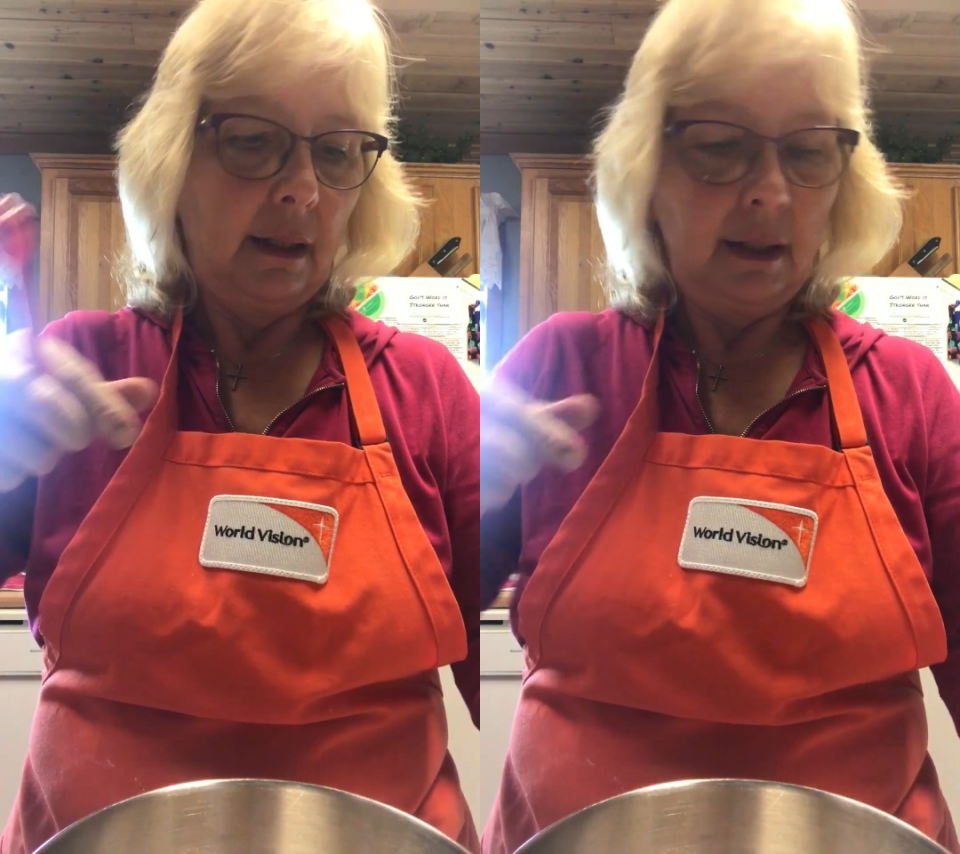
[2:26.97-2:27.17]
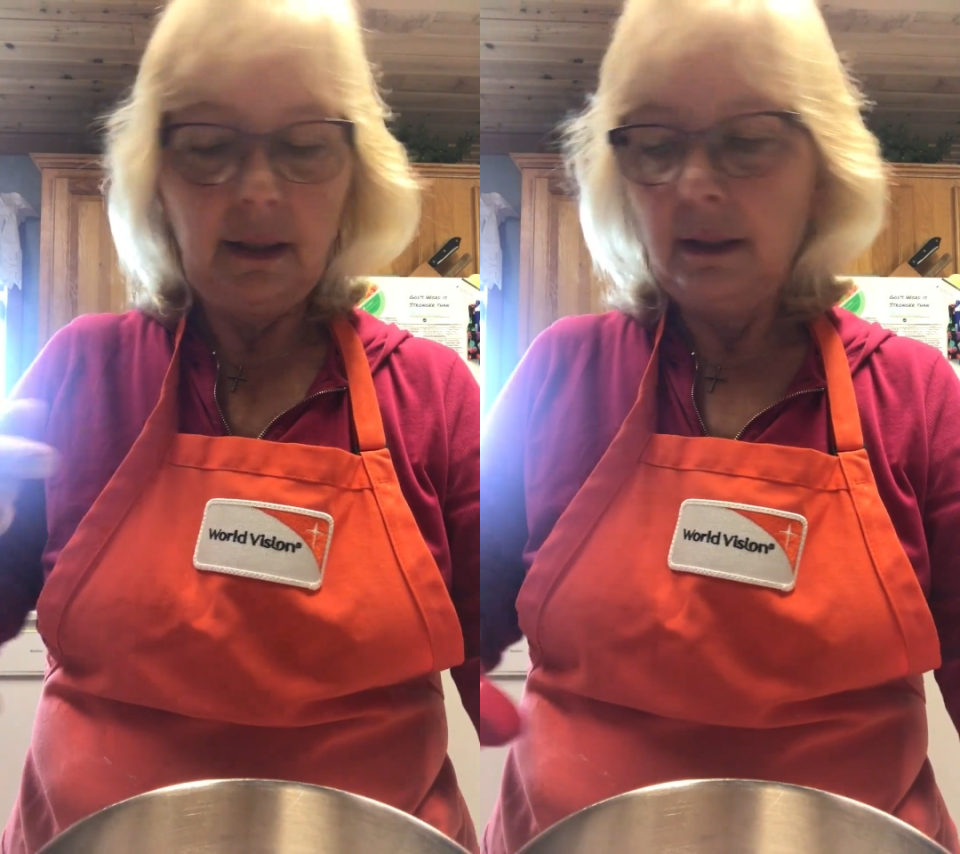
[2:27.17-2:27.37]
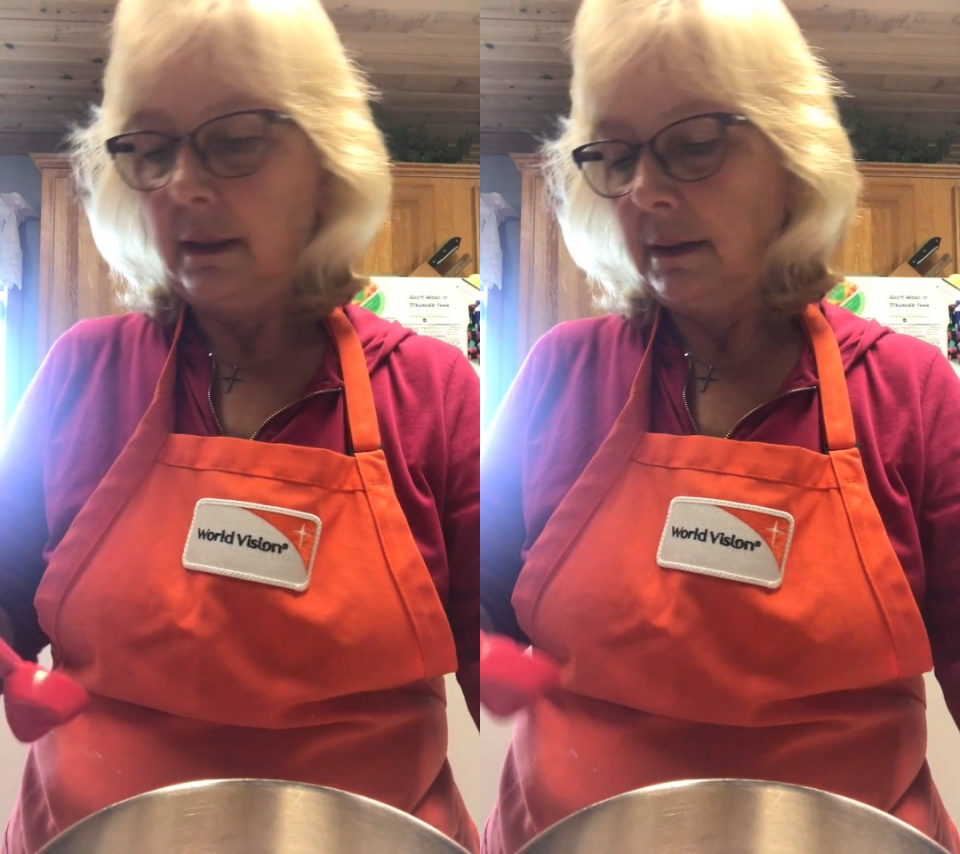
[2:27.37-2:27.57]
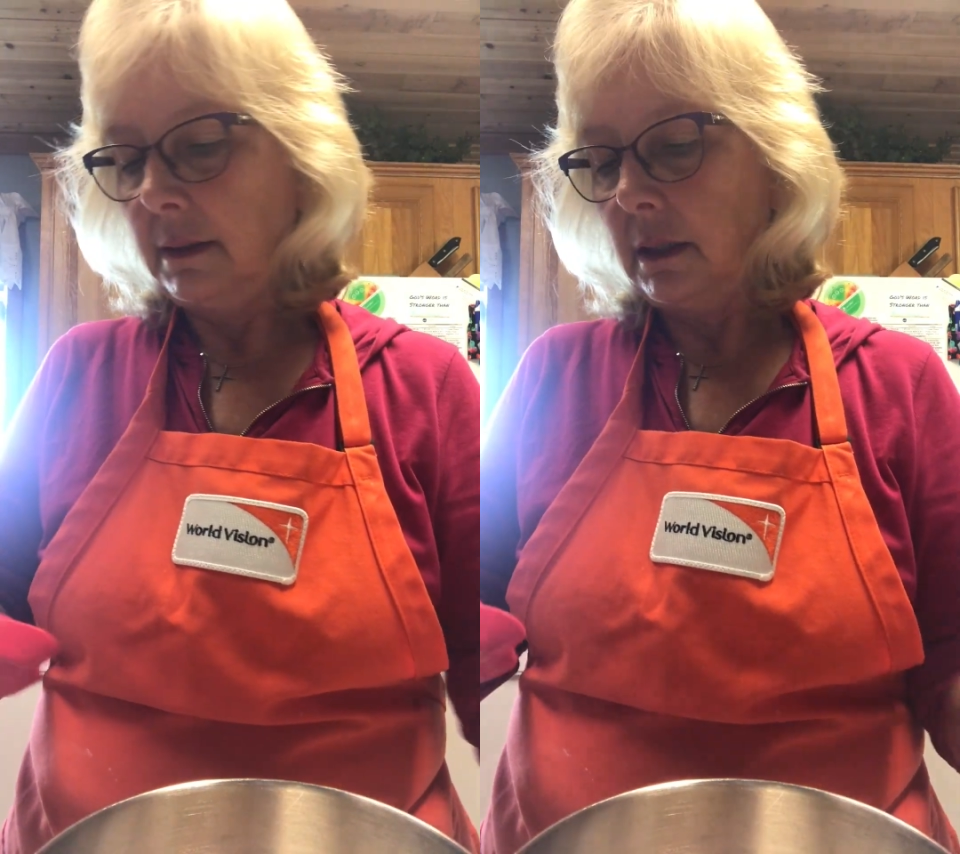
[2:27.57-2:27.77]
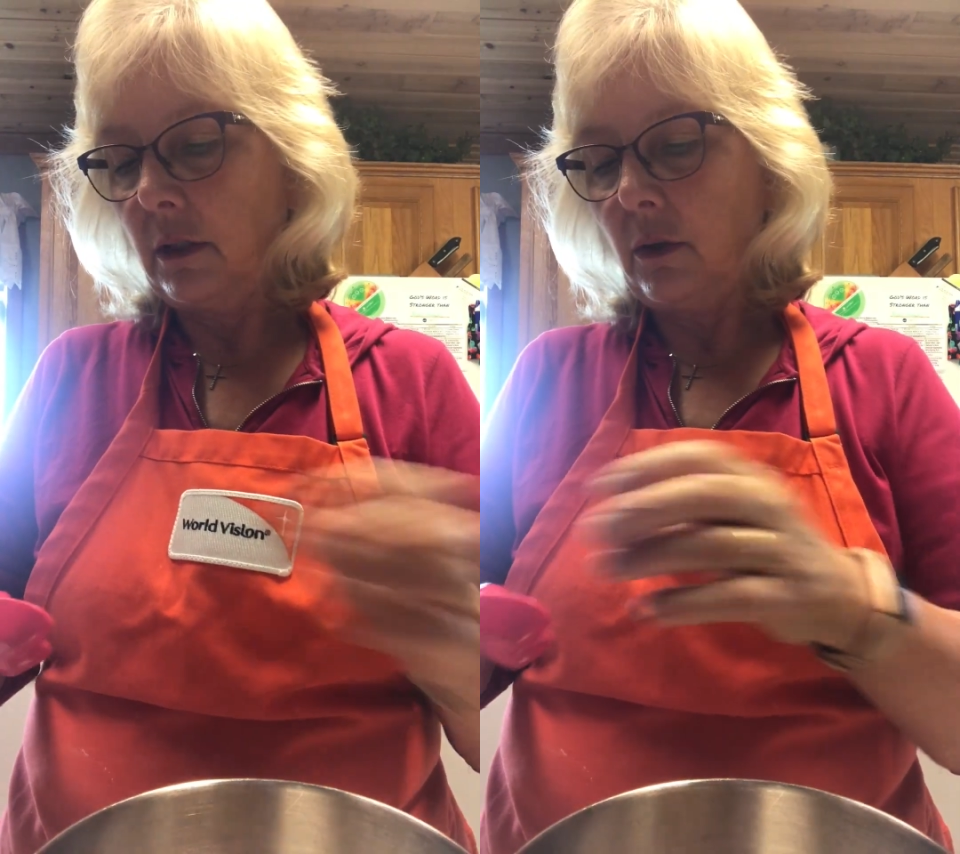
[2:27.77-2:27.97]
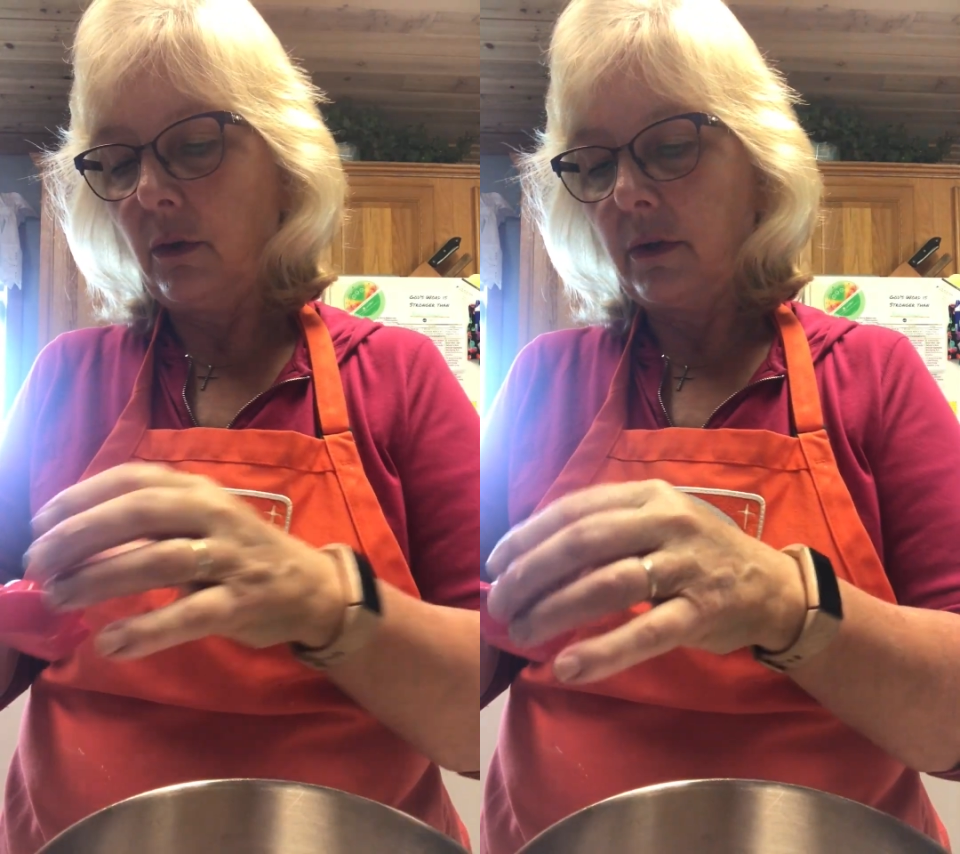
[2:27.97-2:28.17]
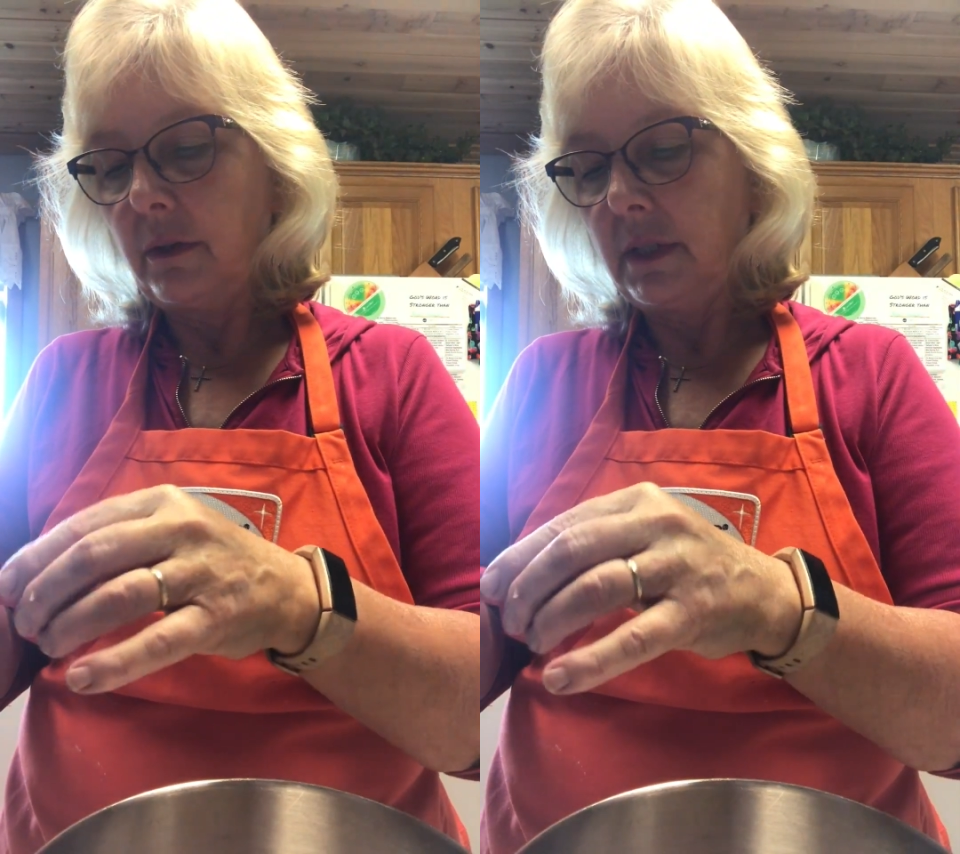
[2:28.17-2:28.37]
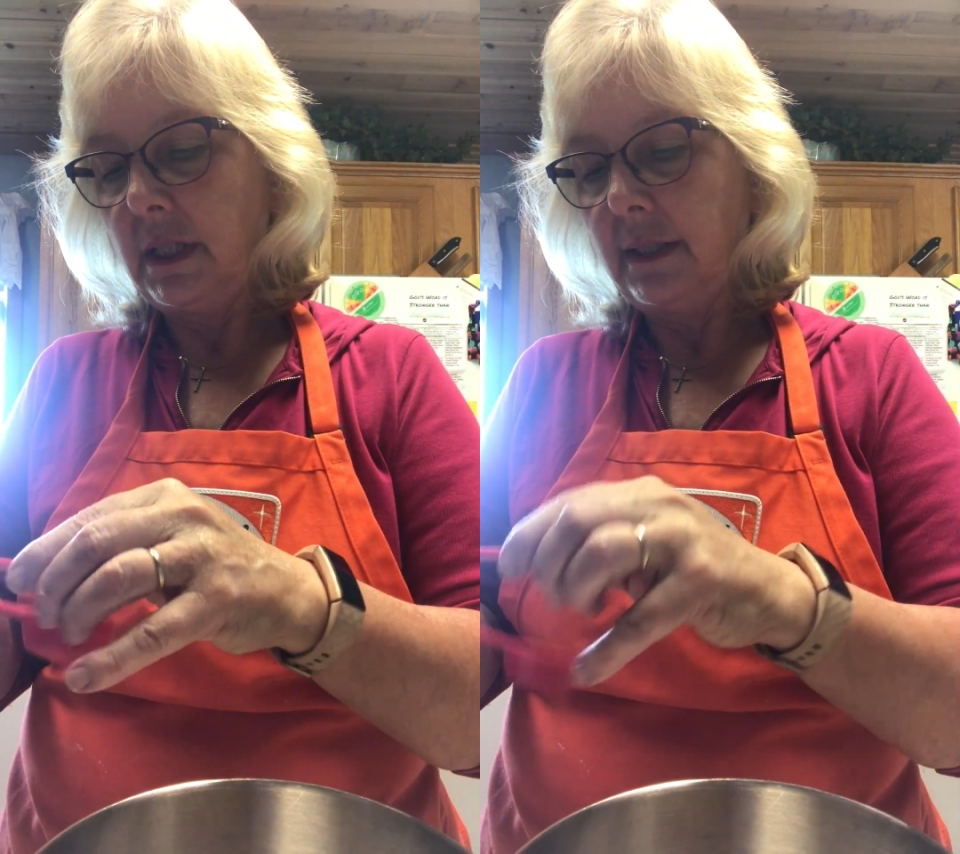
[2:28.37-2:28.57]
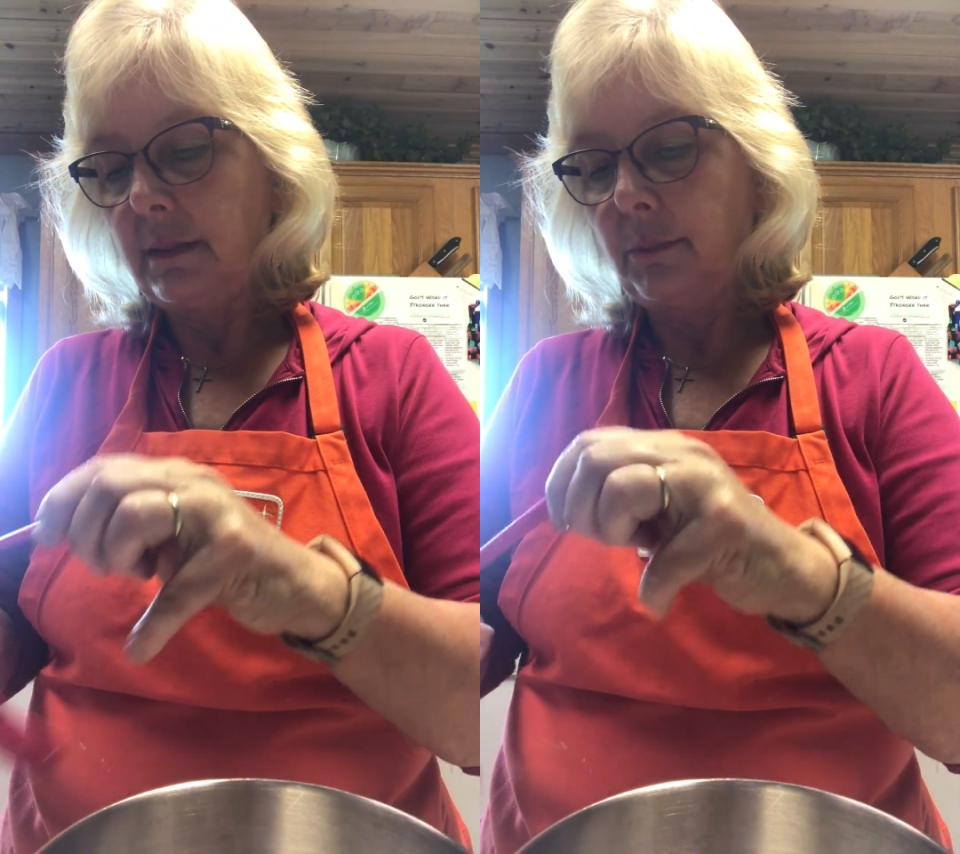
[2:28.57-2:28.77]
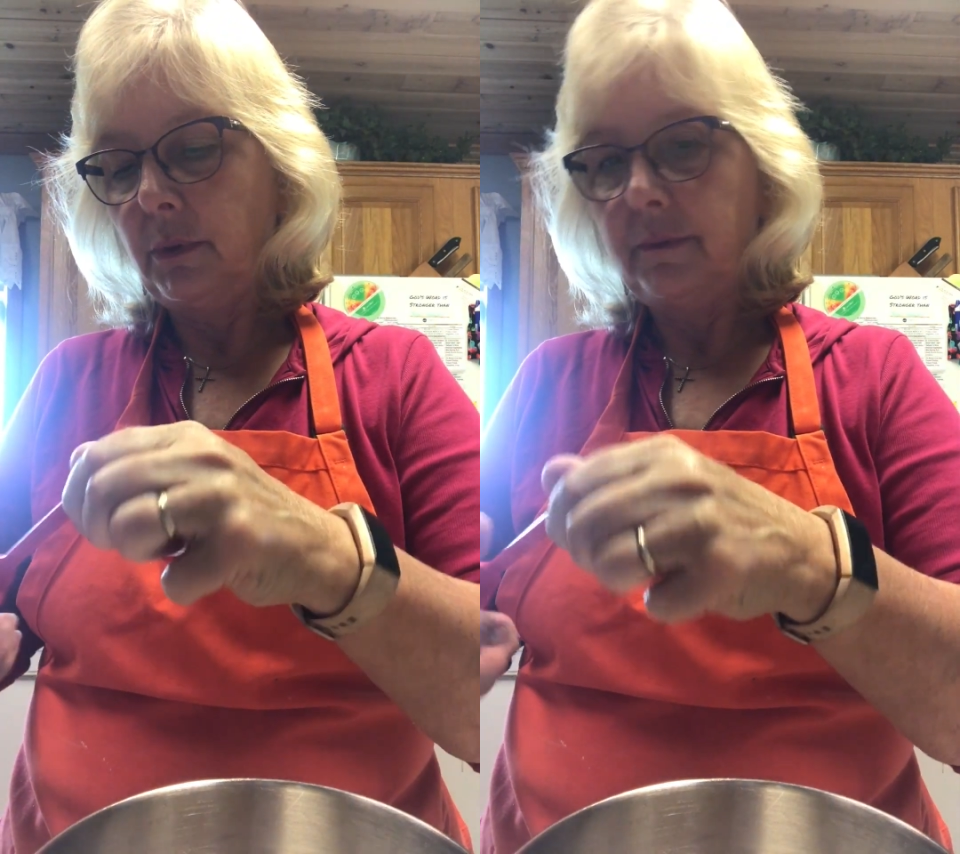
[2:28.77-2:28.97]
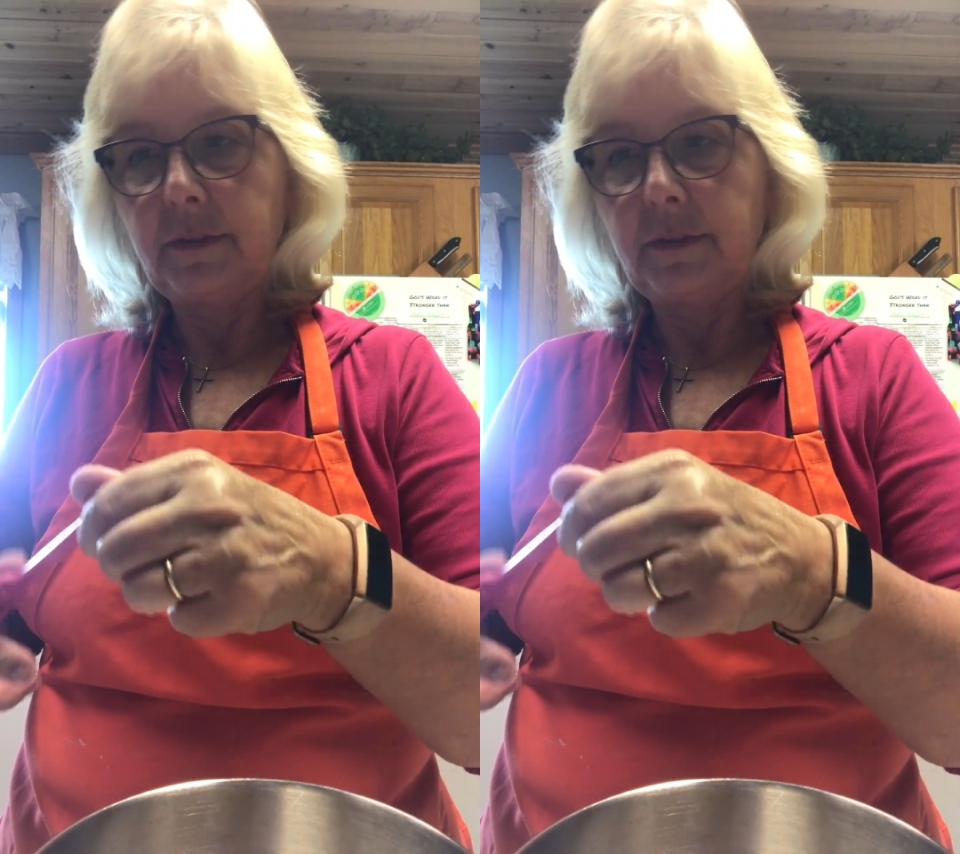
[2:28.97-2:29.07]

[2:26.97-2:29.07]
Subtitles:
and a quarter teaspoon of